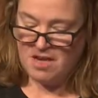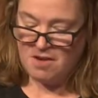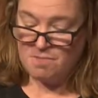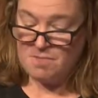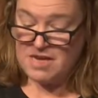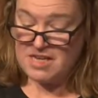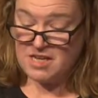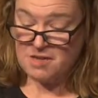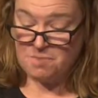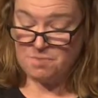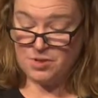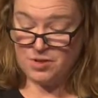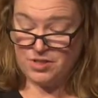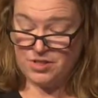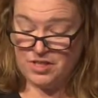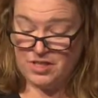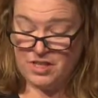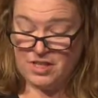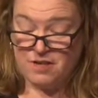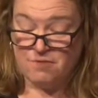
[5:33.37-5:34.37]
making
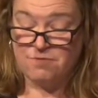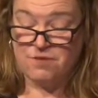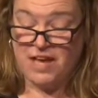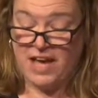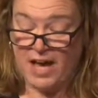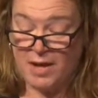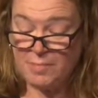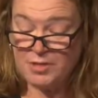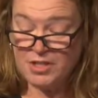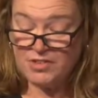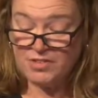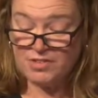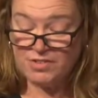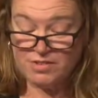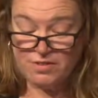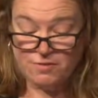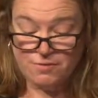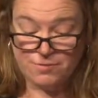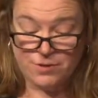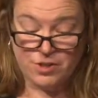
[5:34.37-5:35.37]
building of cabinets,
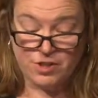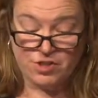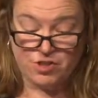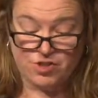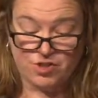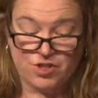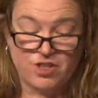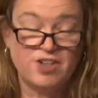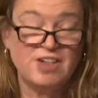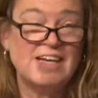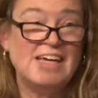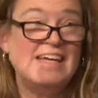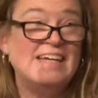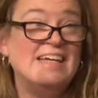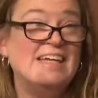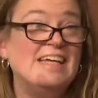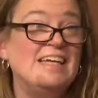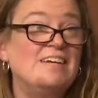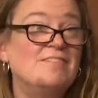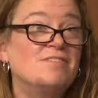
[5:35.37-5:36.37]
furniture,
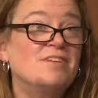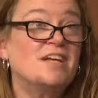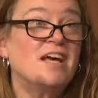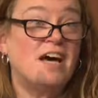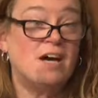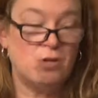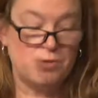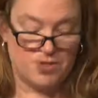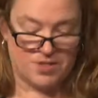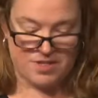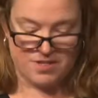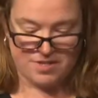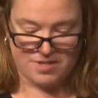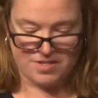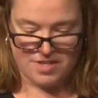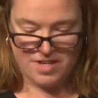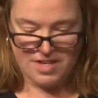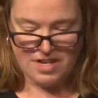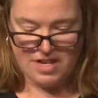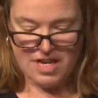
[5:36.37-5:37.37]
and even
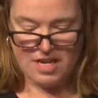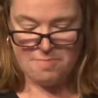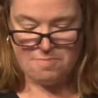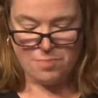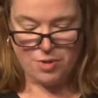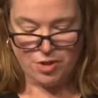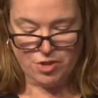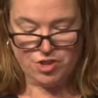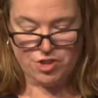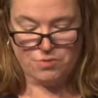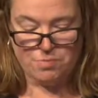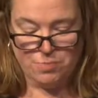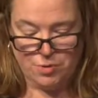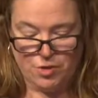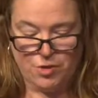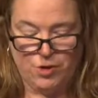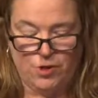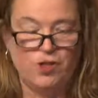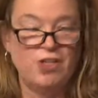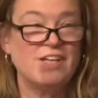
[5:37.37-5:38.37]
houses a push
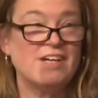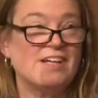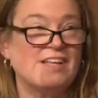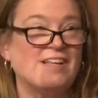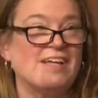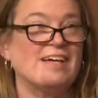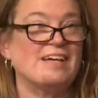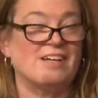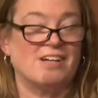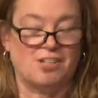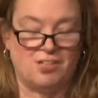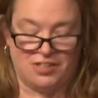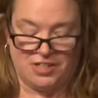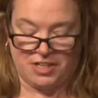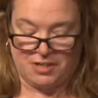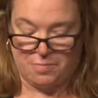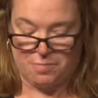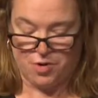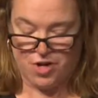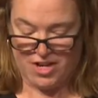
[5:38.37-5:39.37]
pull click
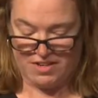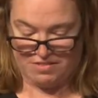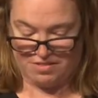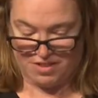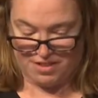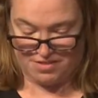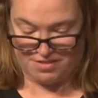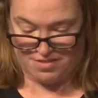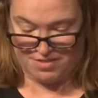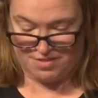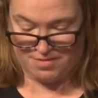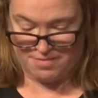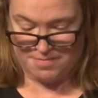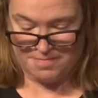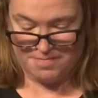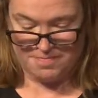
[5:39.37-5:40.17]
click process.